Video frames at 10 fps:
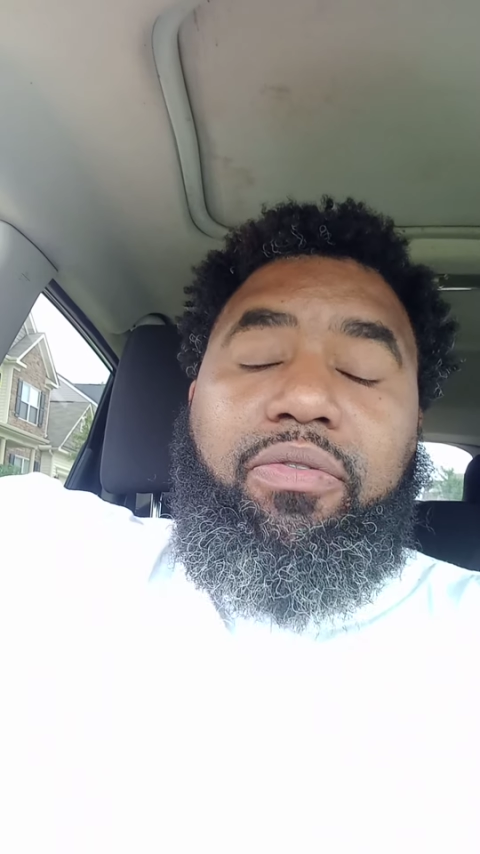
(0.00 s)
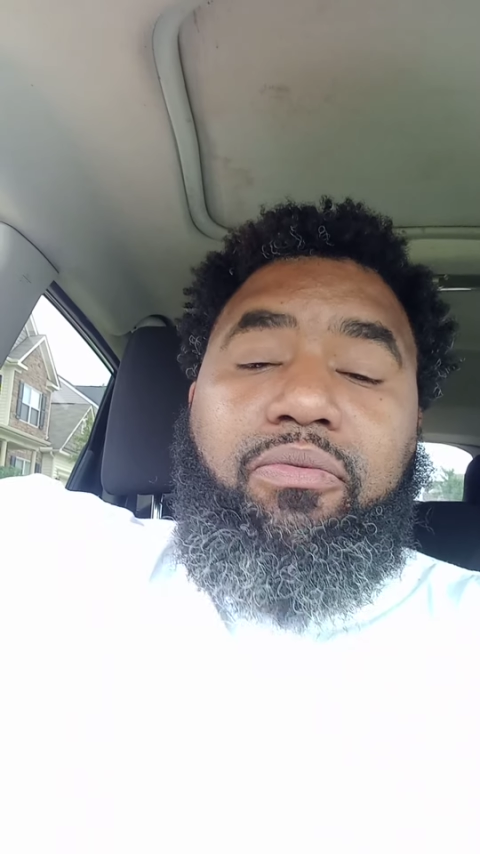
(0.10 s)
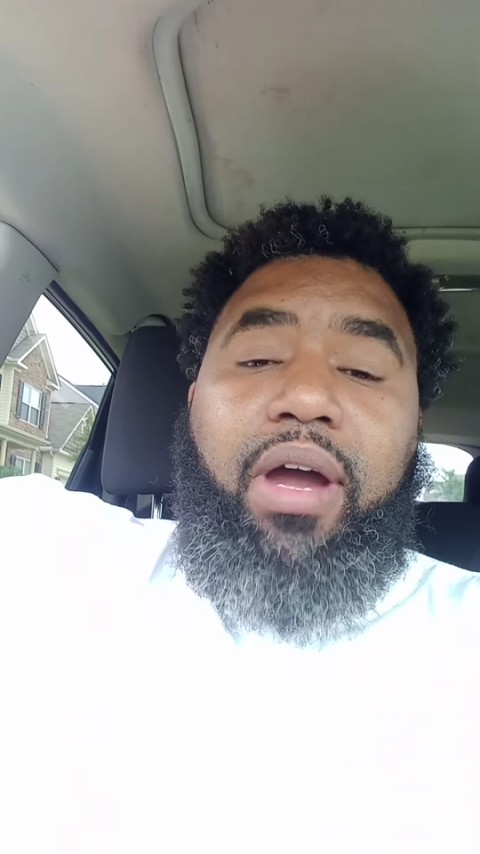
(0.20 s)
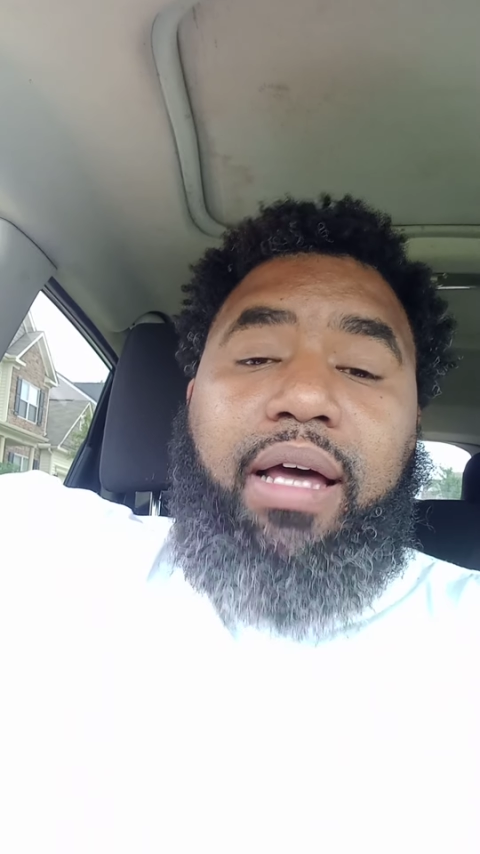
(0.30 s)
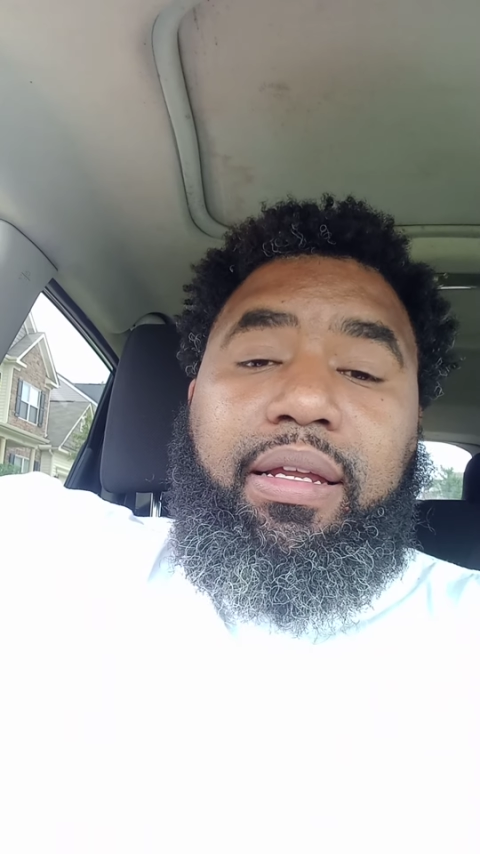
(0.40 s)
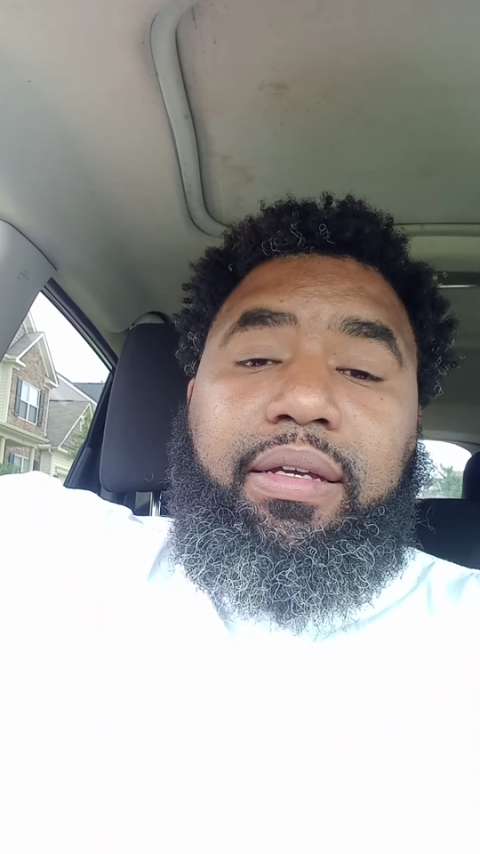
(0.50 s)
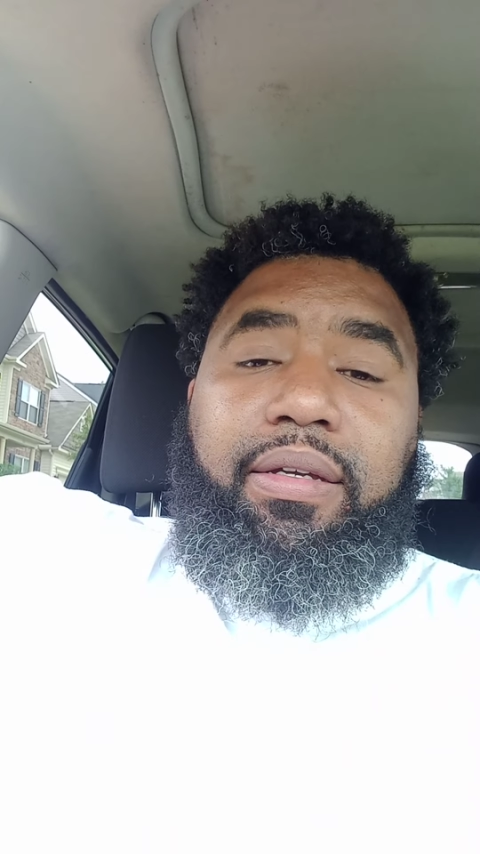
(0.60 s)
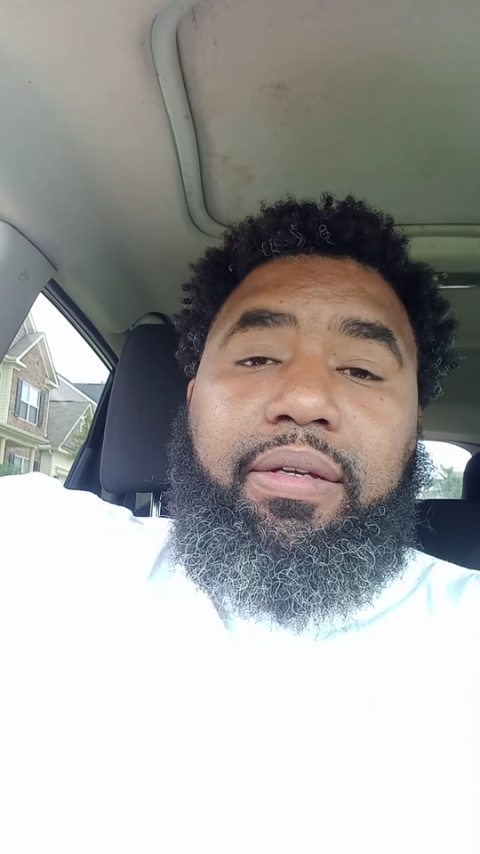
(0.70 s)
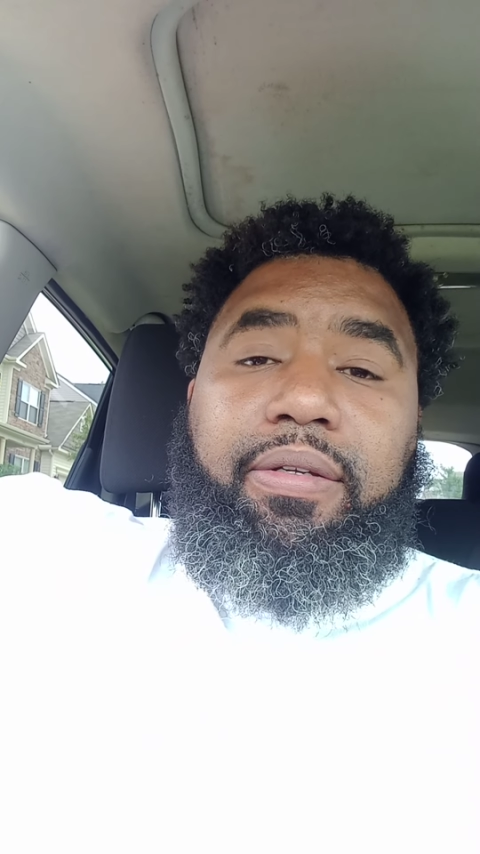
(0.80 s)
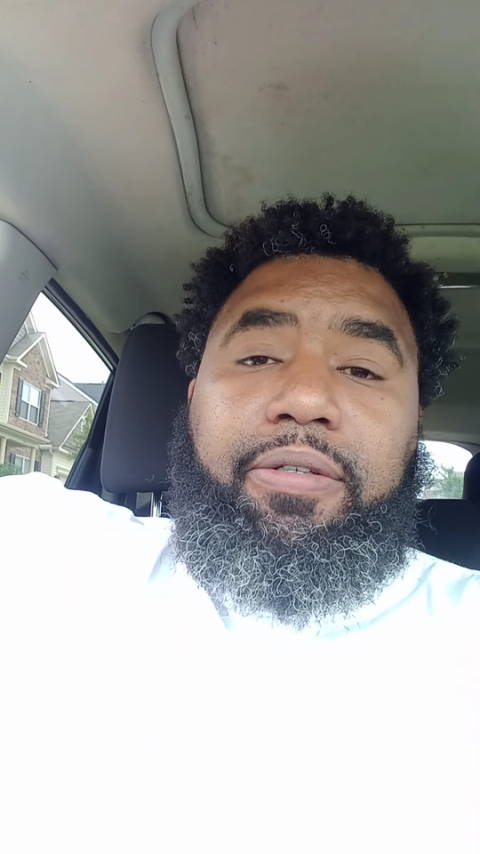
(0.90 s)
from Raleigh.
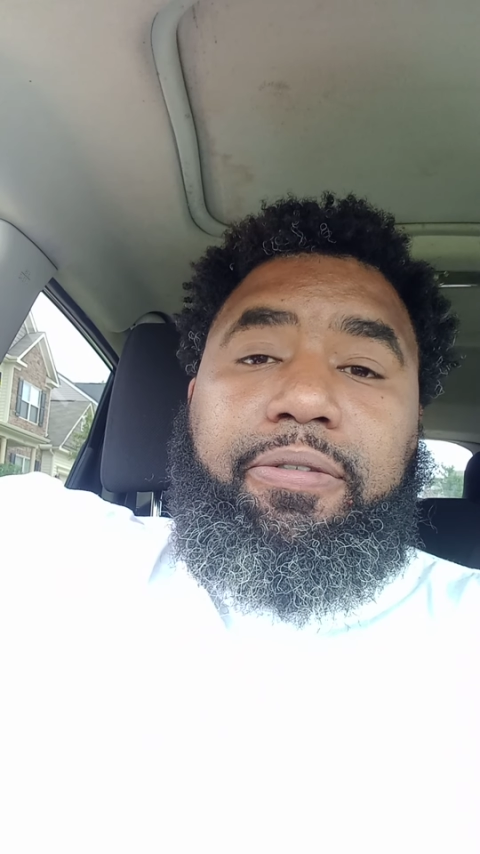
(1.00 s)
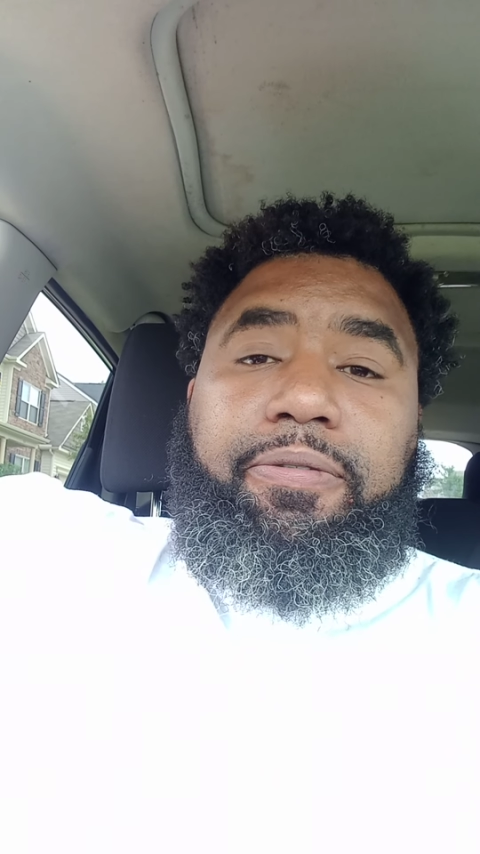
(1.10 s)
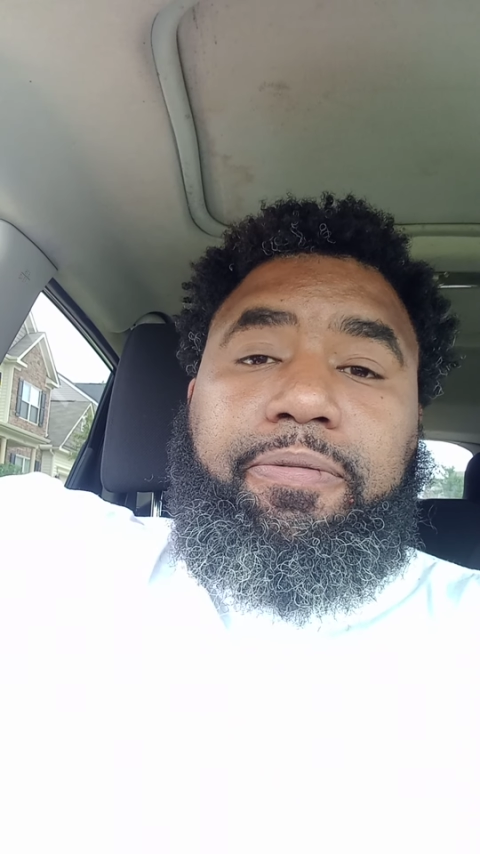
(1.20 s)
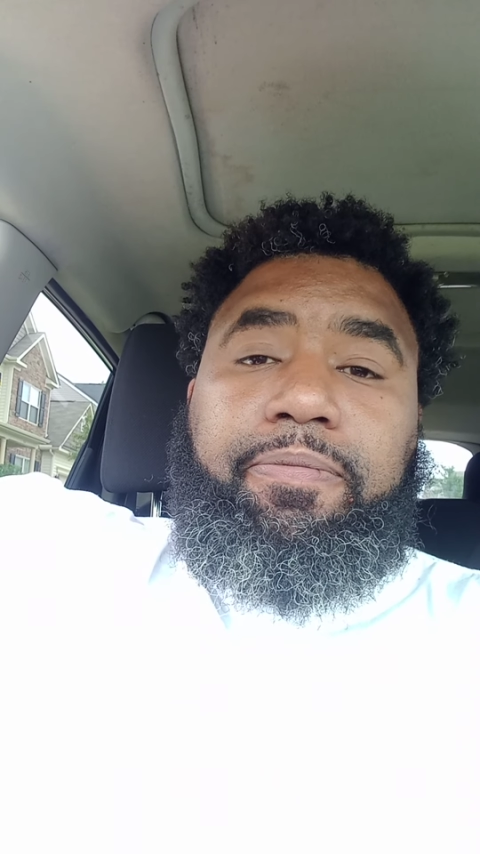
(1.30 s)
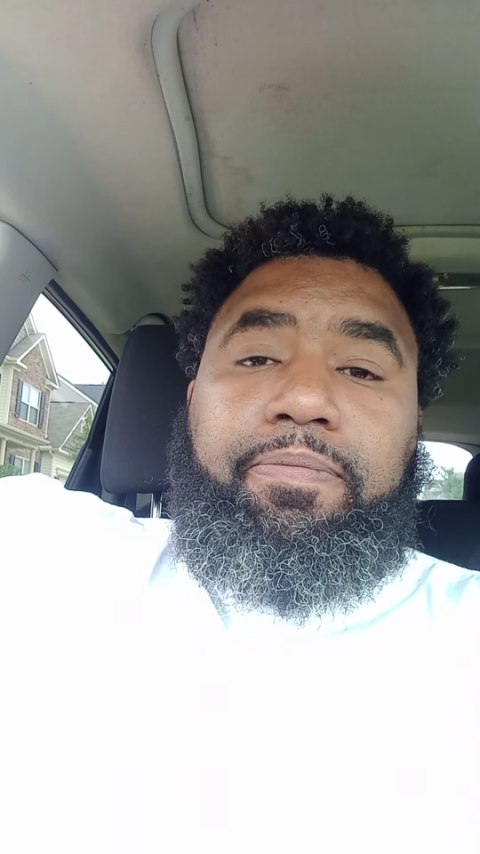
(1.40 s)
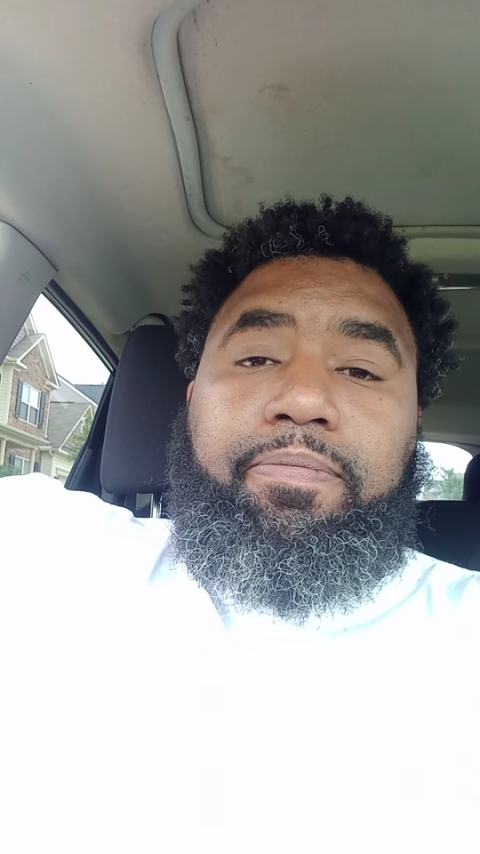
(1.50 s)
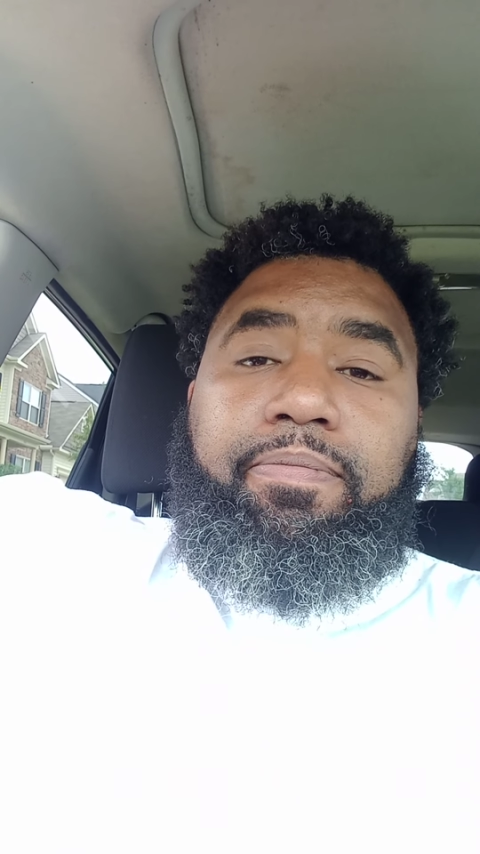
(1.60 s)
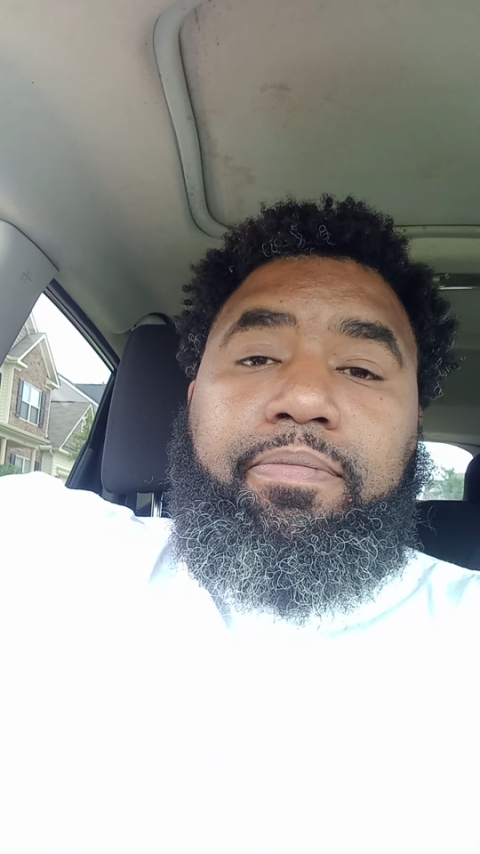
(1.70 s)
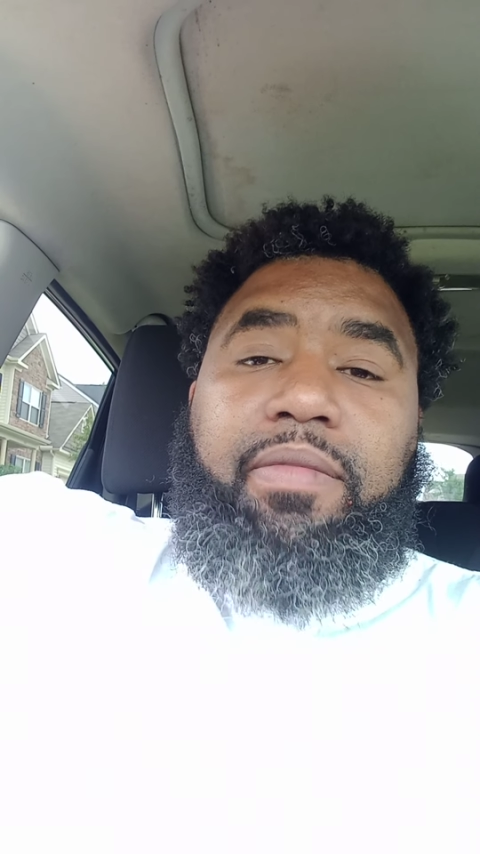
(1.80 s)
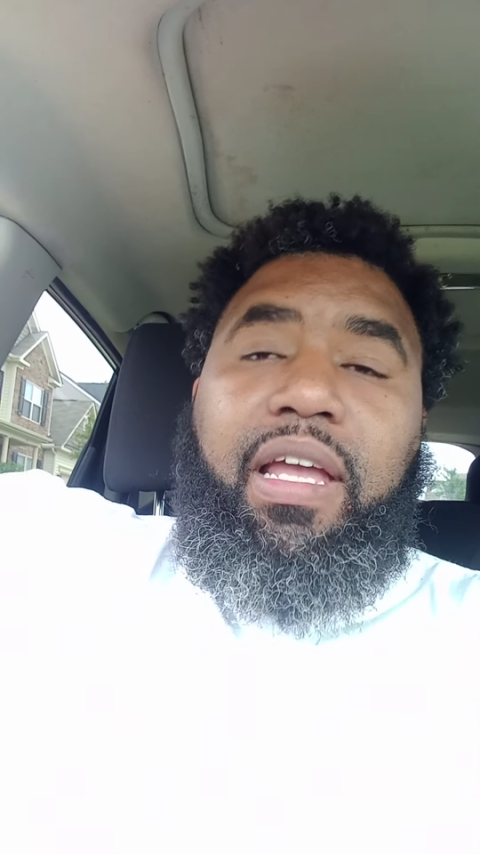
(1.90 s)

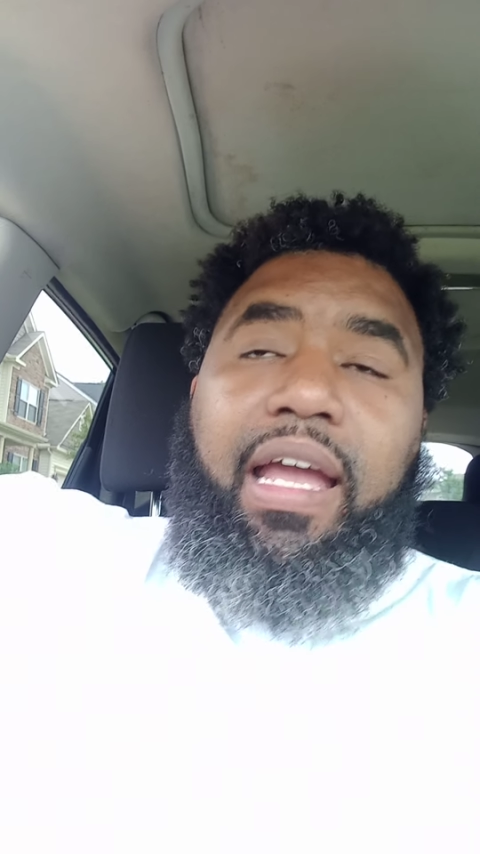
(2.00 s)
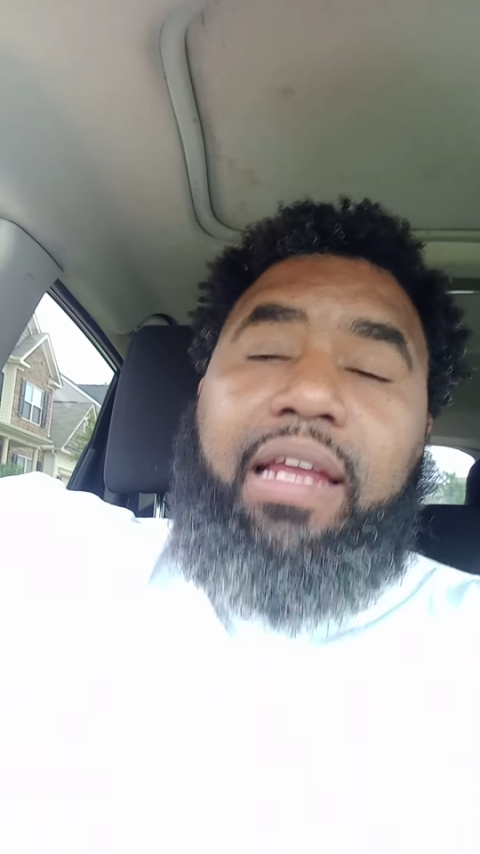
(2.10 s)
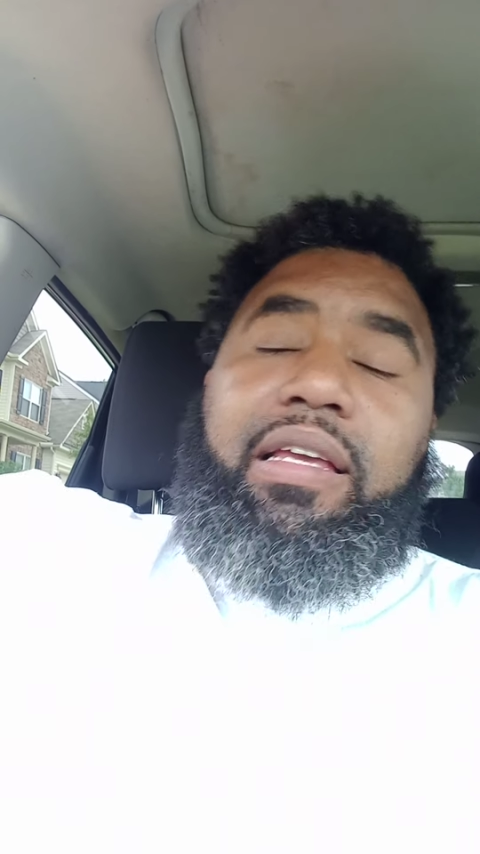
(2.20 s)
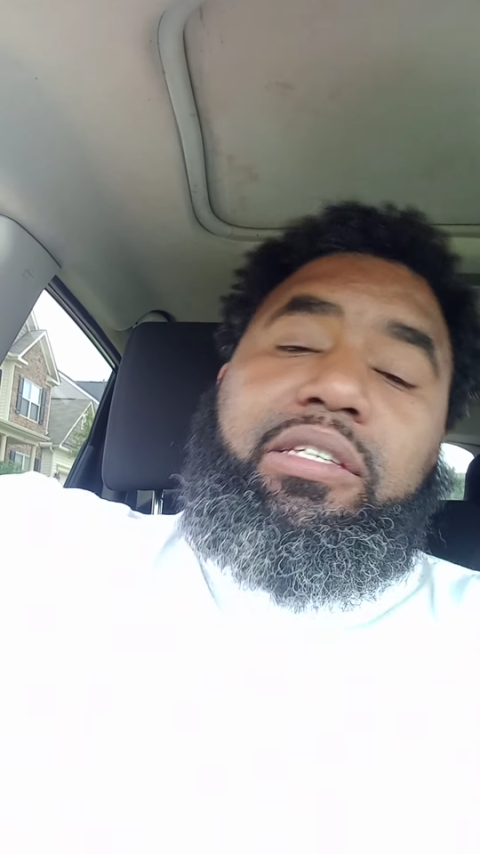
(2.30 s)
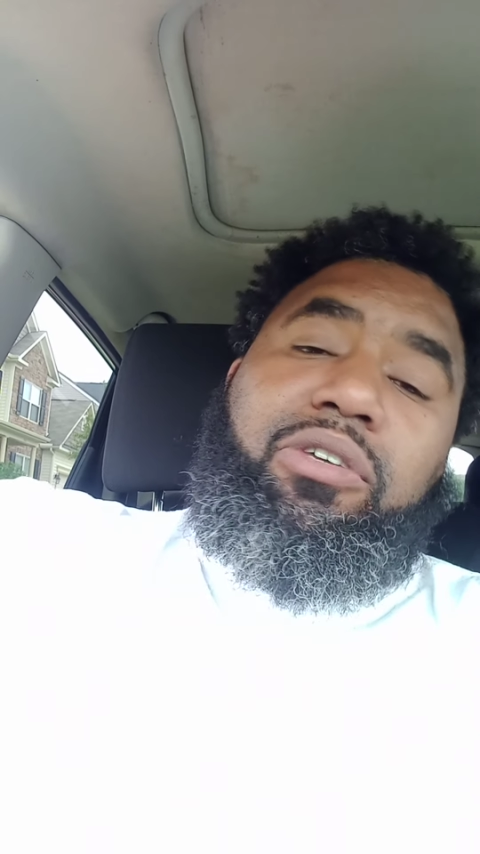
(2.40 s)
Any